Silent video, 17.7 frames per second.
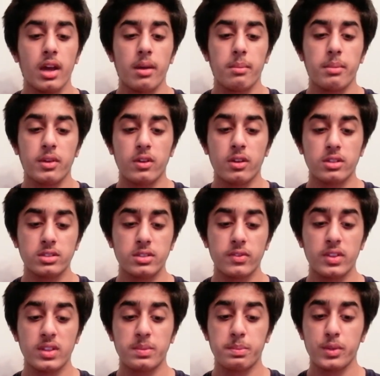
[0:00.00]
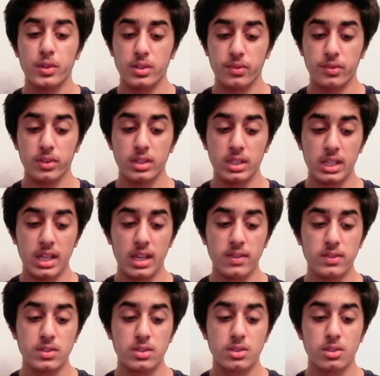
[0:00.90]
Because of its beautiful
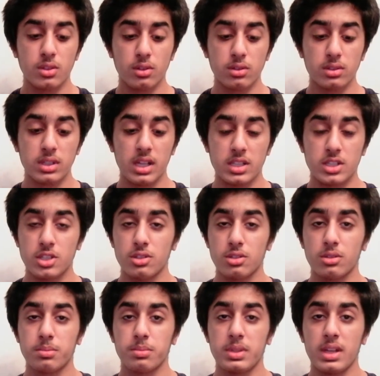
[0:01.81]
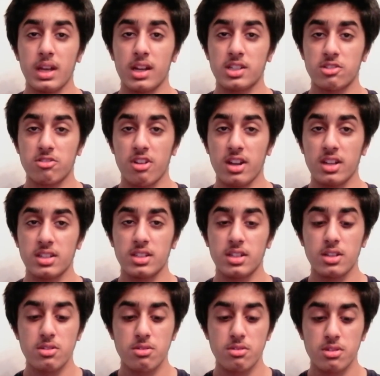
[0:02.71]
leaves, don't let you be
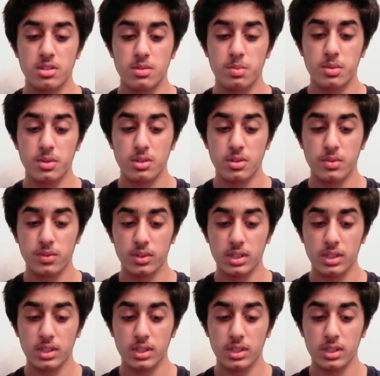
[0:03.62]
attracted to its beautiful